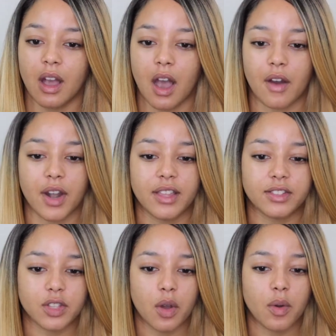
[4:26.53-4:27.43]
Alright,
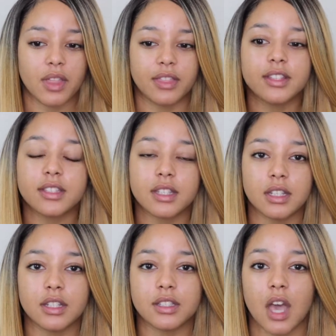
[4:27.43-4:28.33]
so this
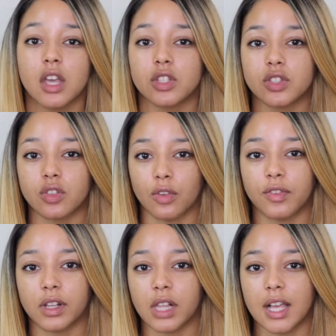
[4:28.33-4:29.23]
is
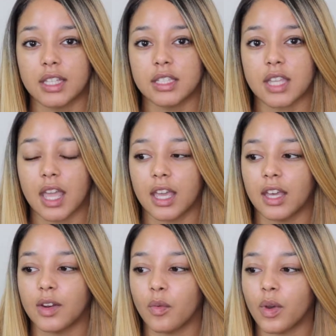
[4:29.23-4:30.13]
Sulfa Cleanse,
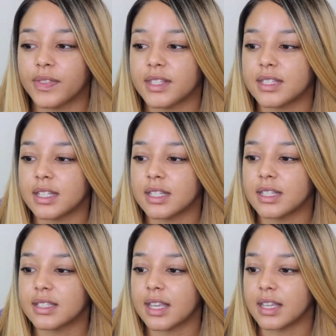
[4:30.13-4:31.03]
and what this
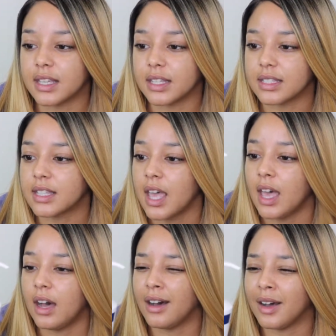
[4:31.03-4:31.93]
is is
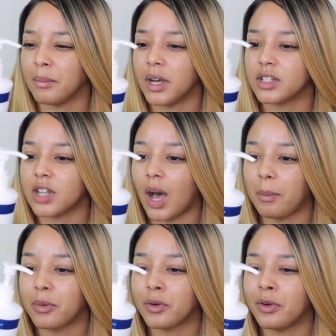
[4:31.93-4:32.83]
um, a
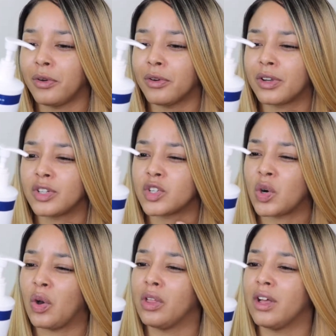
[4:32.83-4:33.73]
topical
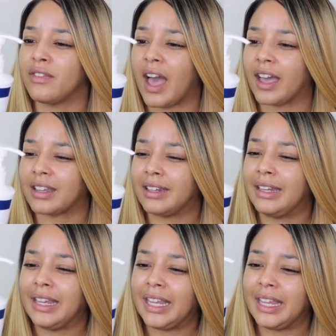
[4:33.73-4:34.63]
control of
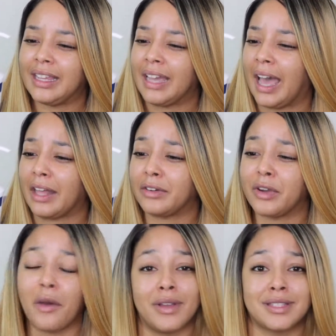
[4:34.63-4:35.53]
acne. I don't
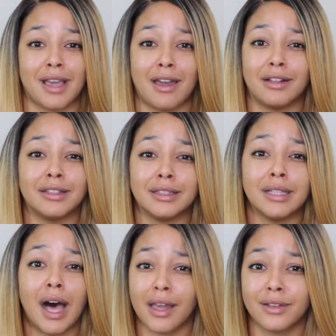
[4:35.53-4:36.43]
know, it's got a
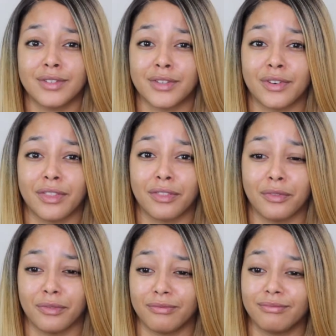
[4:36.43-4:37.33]
lot of different
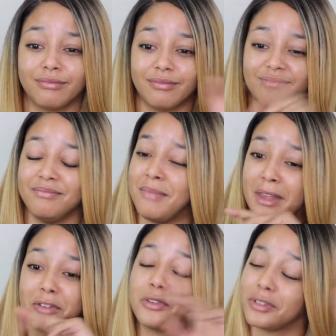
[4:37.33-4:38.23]

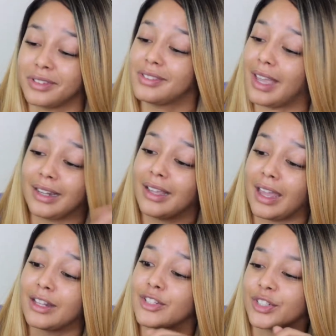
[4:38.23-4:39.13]
medical
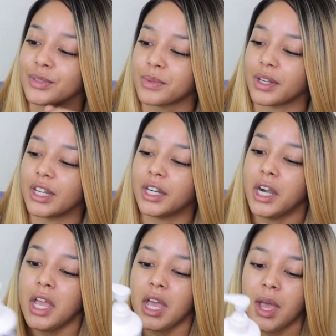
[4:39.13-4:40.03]
kind of terms on here,
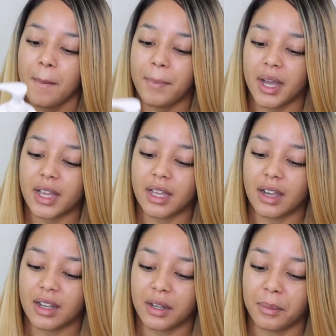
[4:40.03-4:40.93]
but
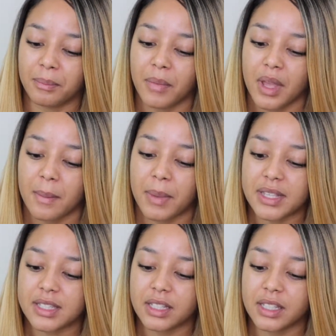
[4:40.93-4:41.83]
um,
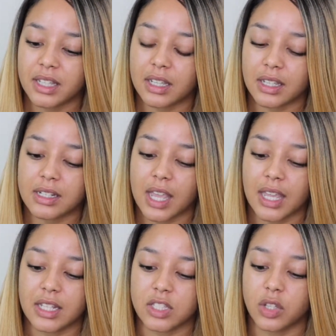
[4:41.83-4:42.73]
basically it
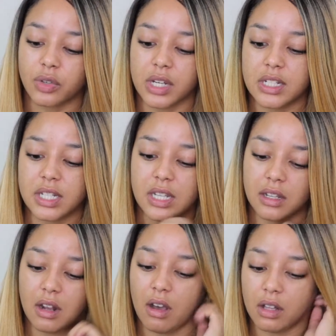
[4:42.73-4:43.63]
contains green tea
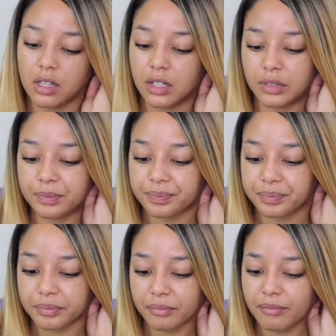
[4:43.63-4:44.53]
and aloe
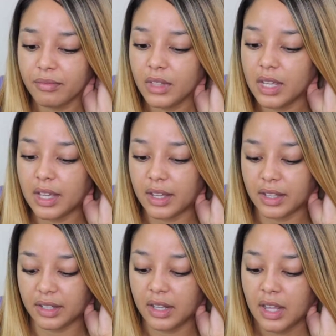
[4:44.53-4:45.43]

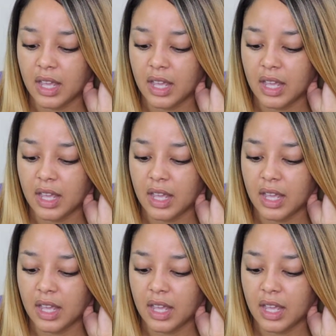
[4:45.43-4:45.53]
and